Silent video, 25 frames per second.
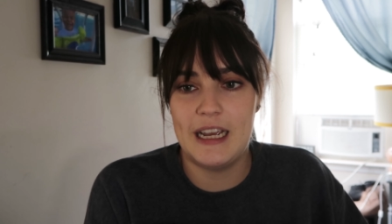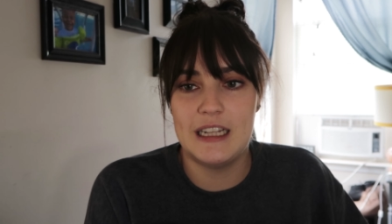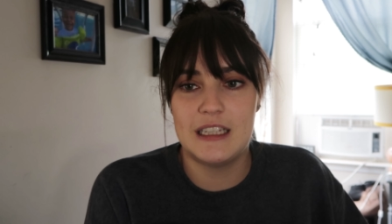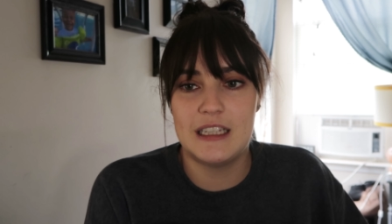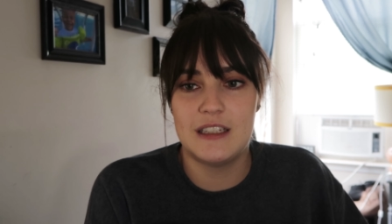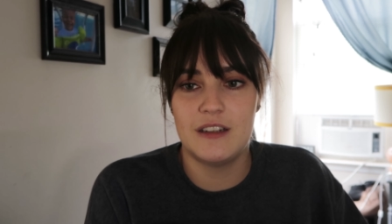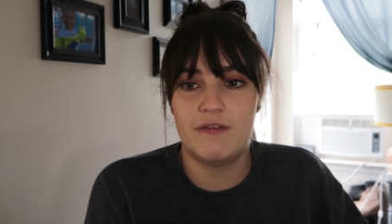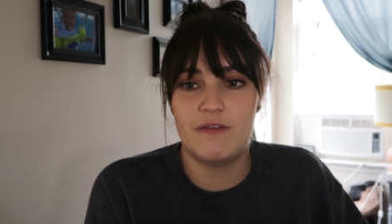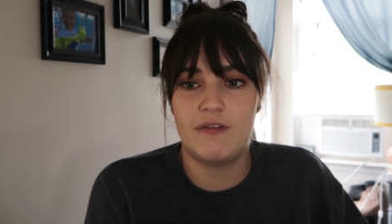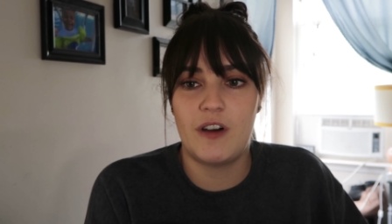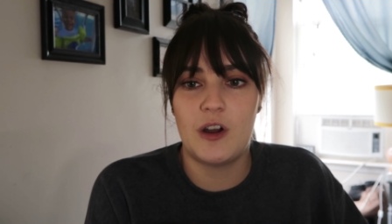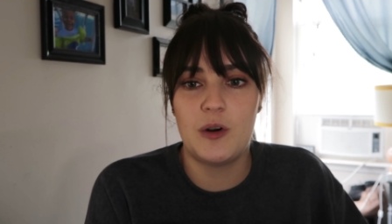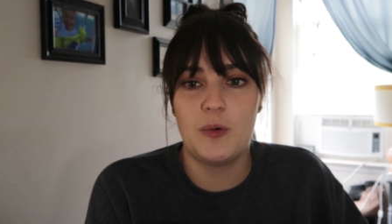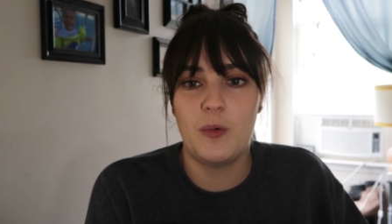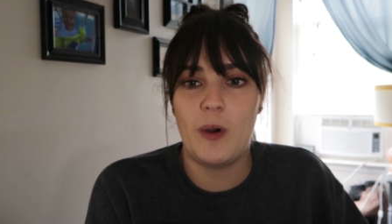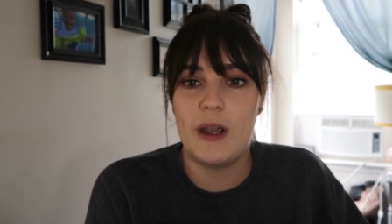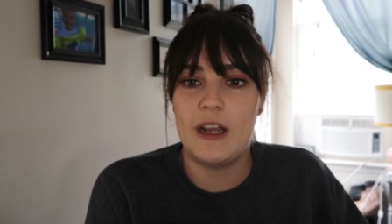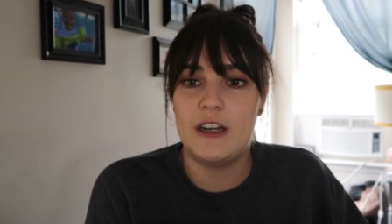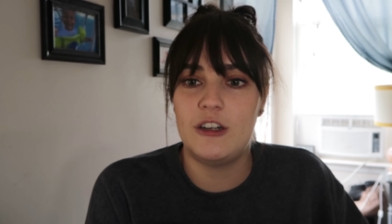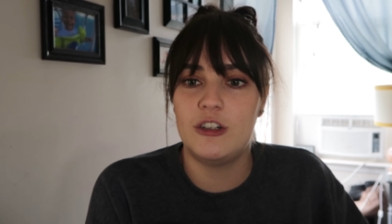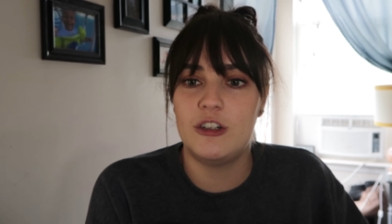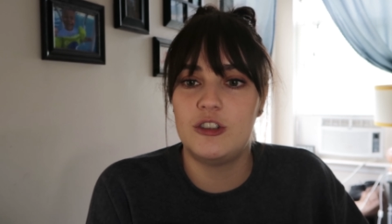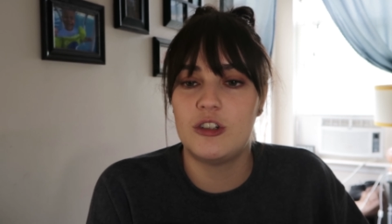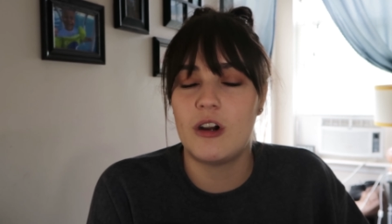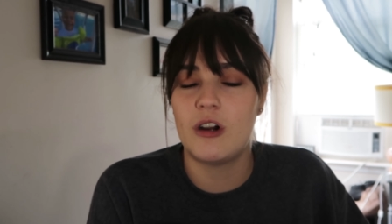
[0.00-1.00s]
it's a fun way
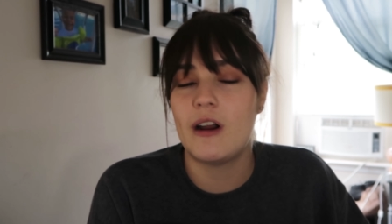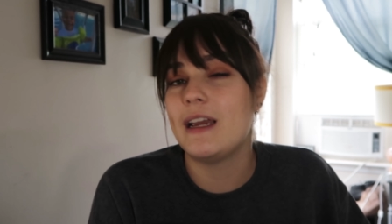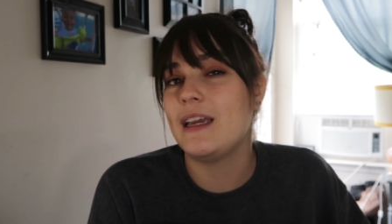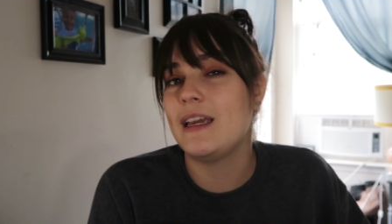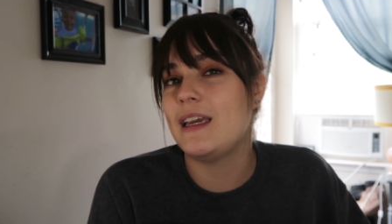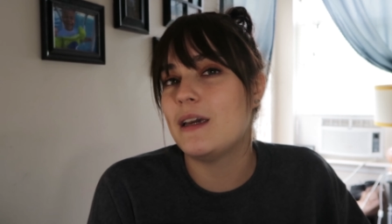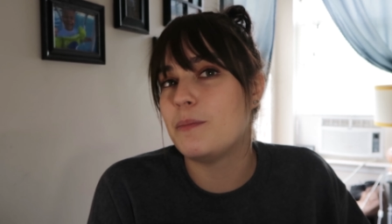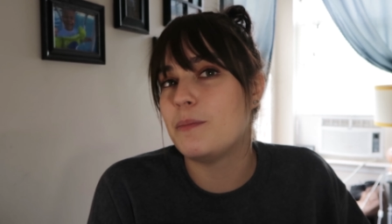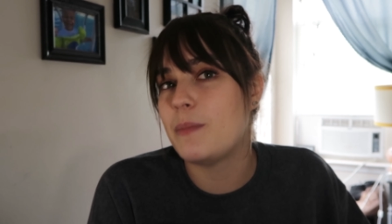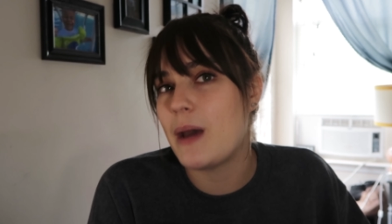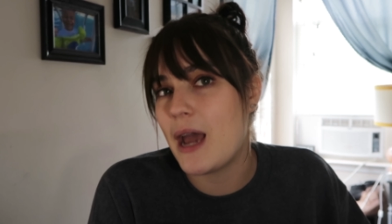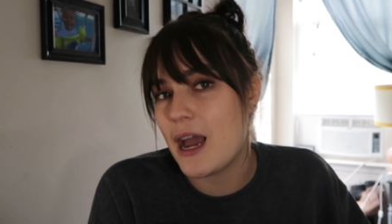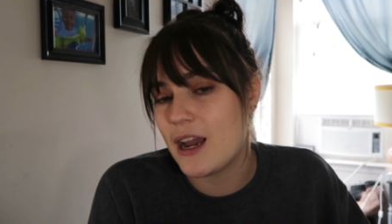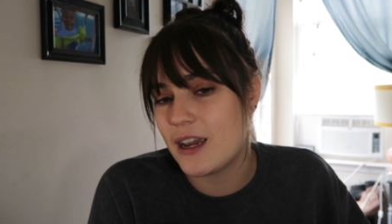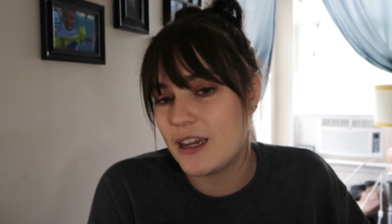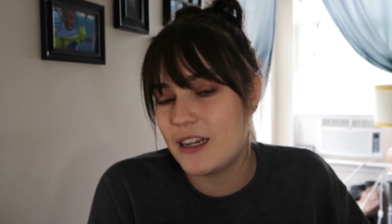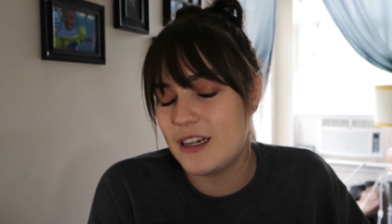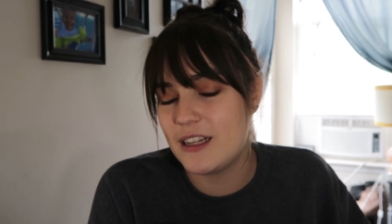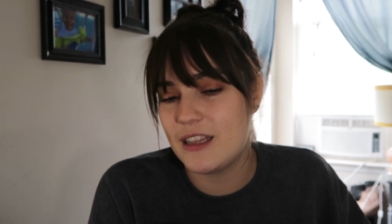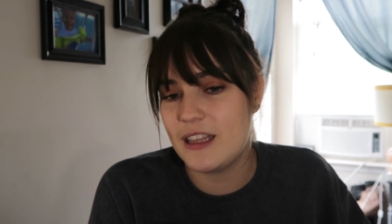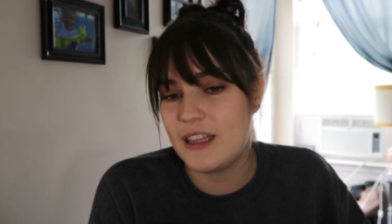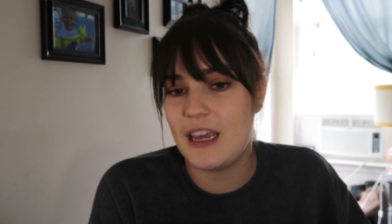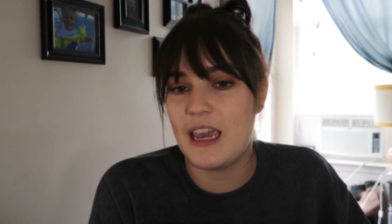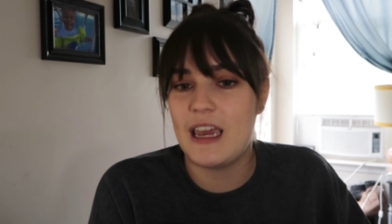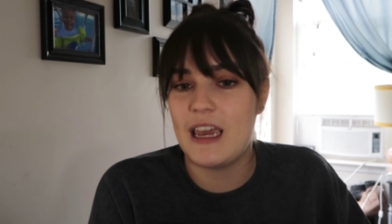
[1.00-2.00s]
to try and get back
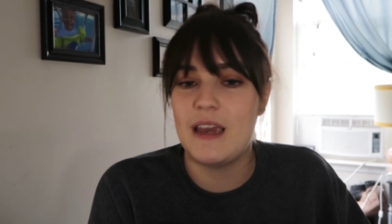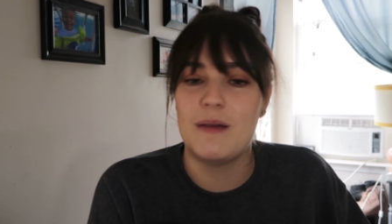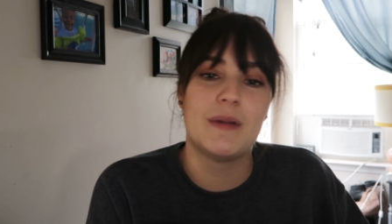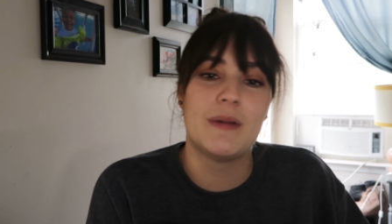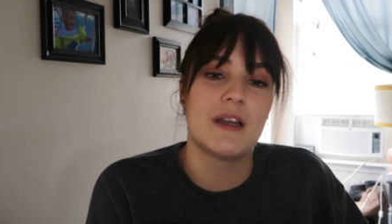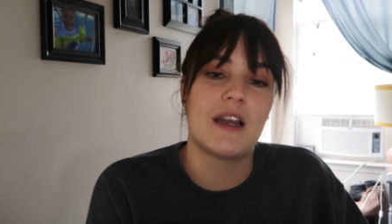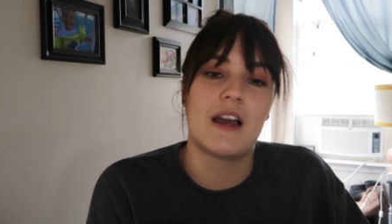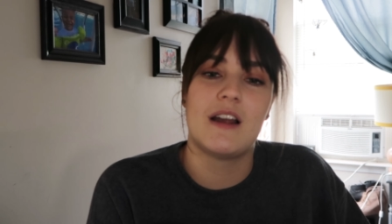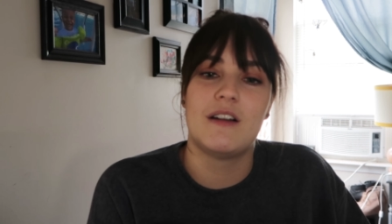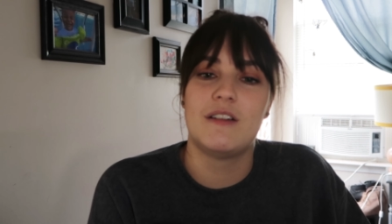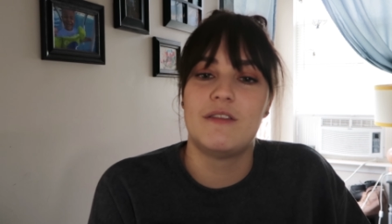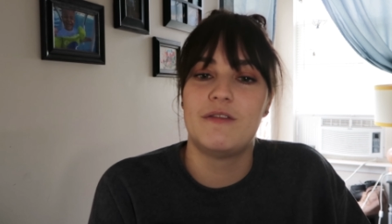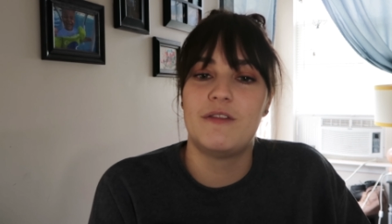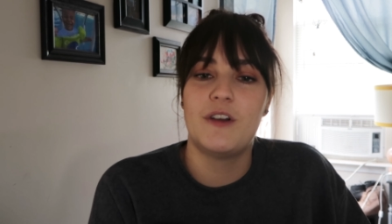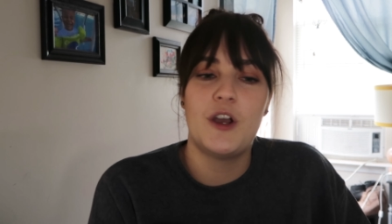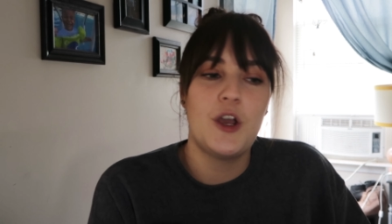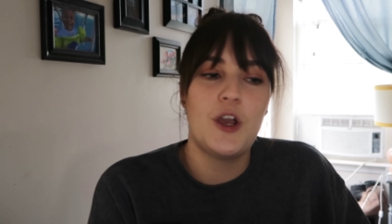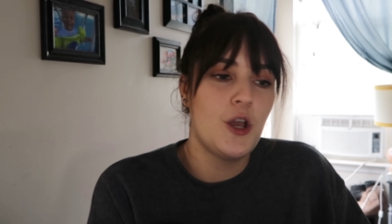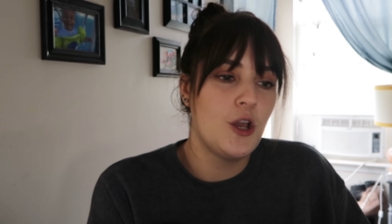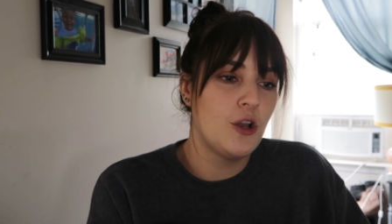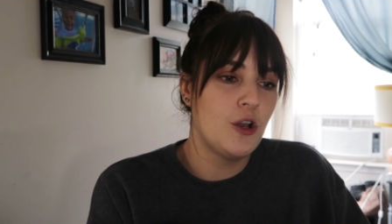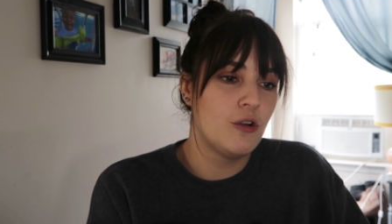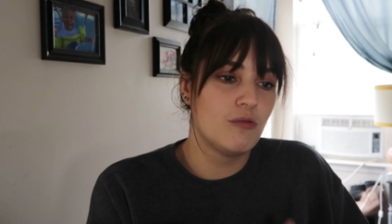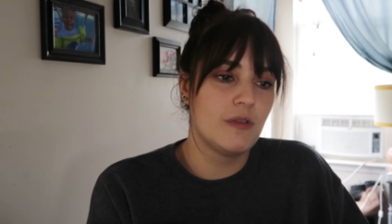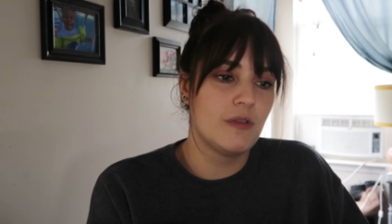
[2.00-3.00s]
into the game and kind of
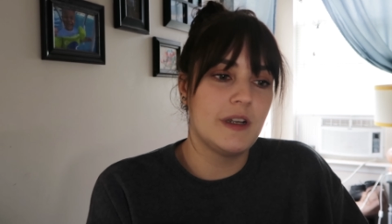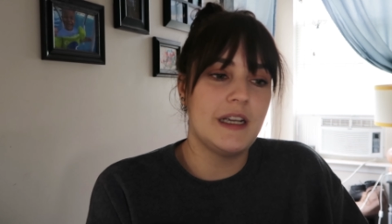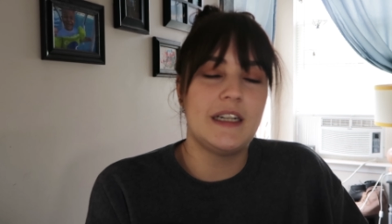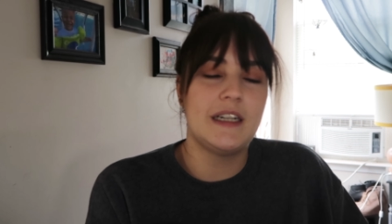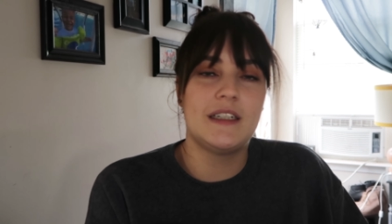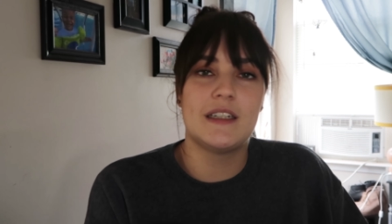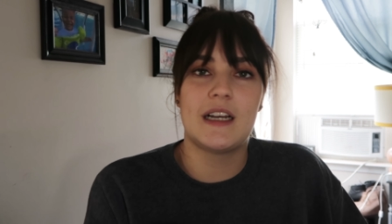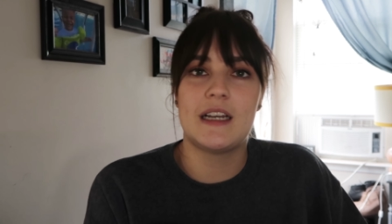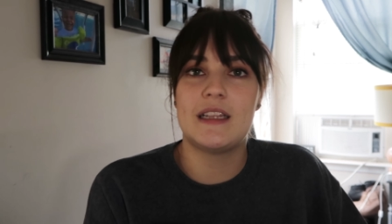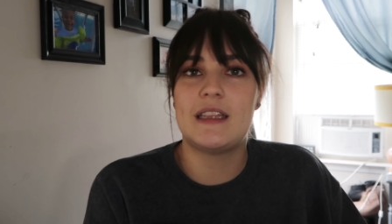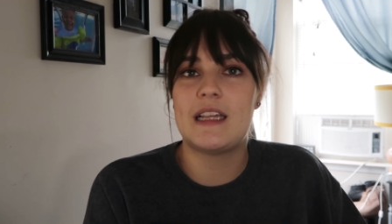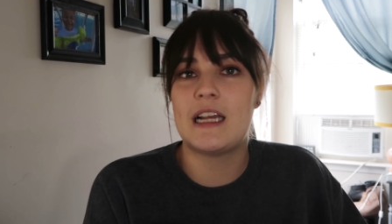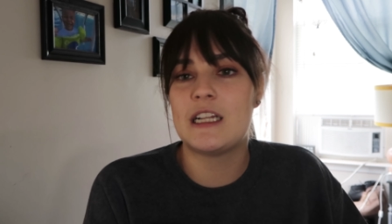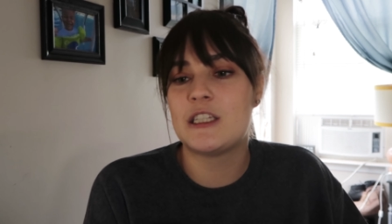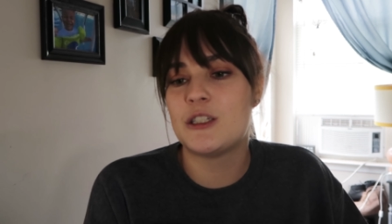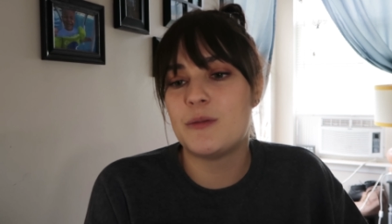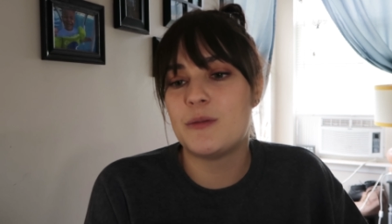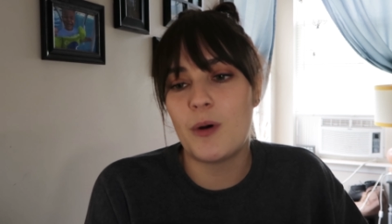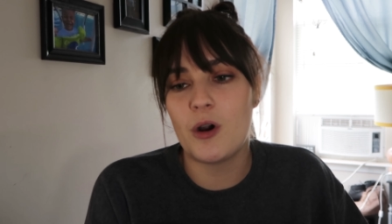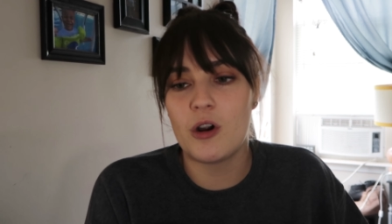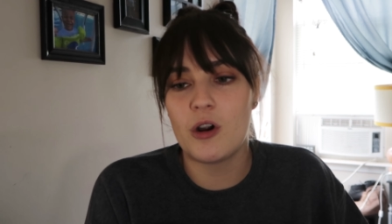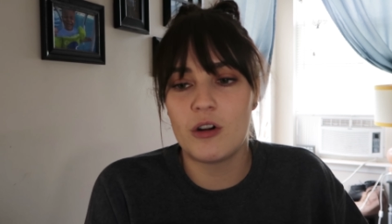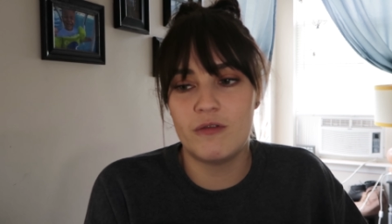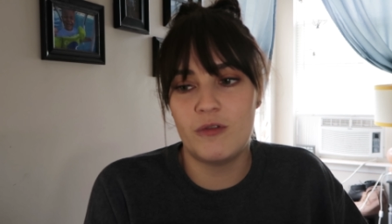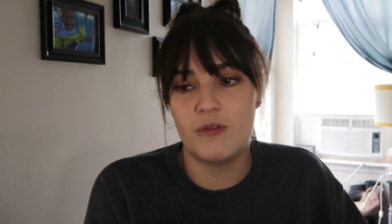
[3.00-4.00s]
reignite that
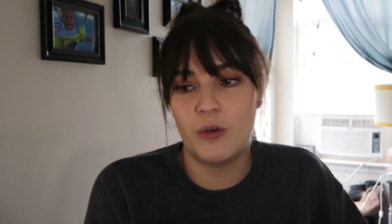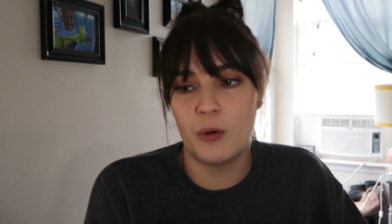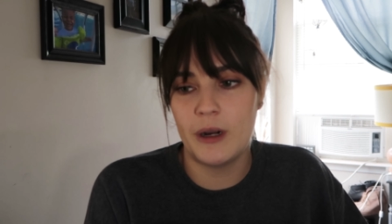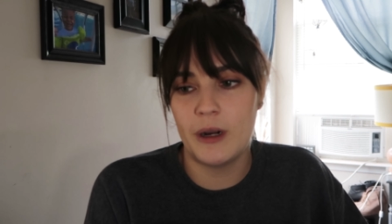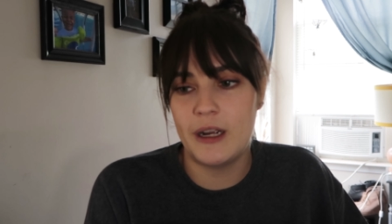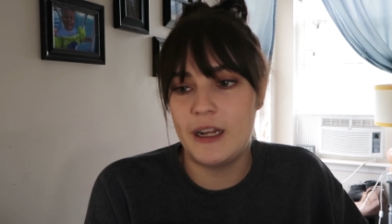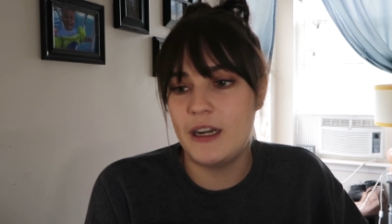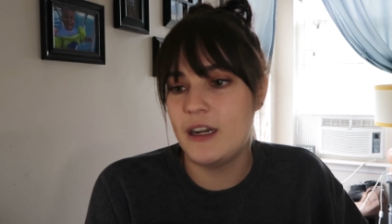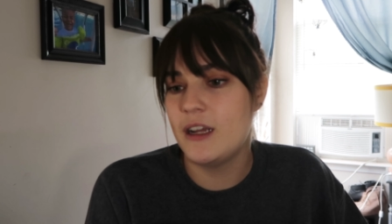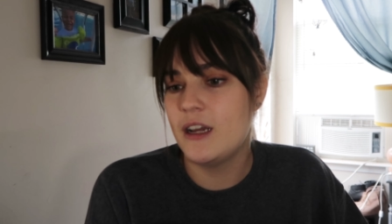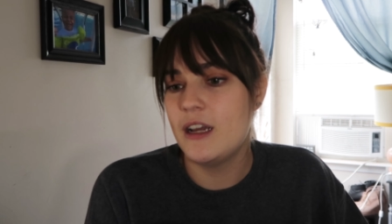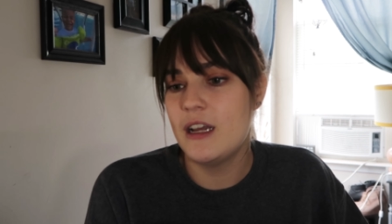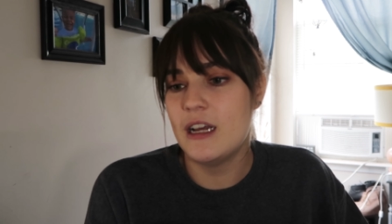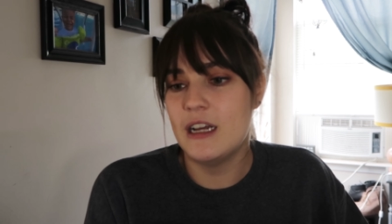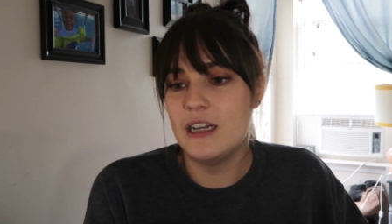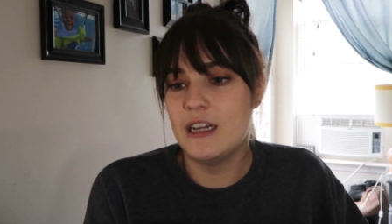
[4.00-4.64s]
spark for it.